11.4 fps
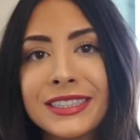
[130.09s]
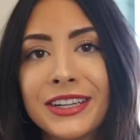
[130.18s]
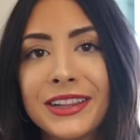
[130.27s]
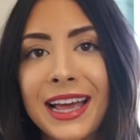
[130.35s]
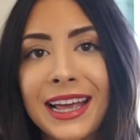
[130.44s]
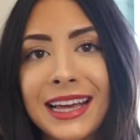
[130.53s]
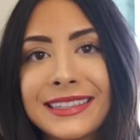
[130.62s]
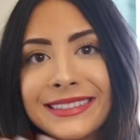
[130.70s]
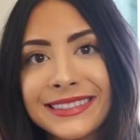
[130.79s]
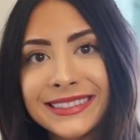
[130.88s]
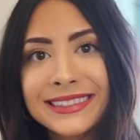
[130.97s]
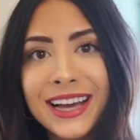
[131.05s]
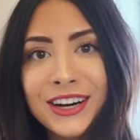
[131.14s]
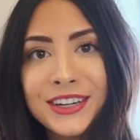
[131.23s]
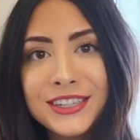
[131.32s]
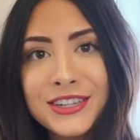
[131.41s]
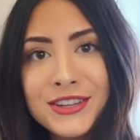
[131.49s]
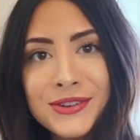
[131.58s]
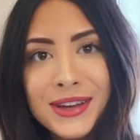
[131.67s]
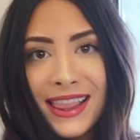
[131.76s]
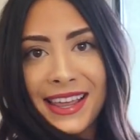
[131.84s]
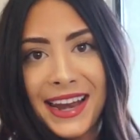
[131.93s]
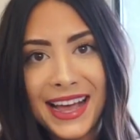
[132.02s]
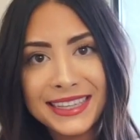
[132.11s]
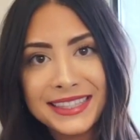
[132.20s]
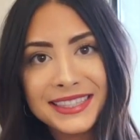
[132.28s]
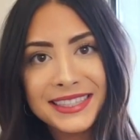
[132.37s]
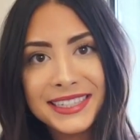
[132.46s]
don't like it. On to the next.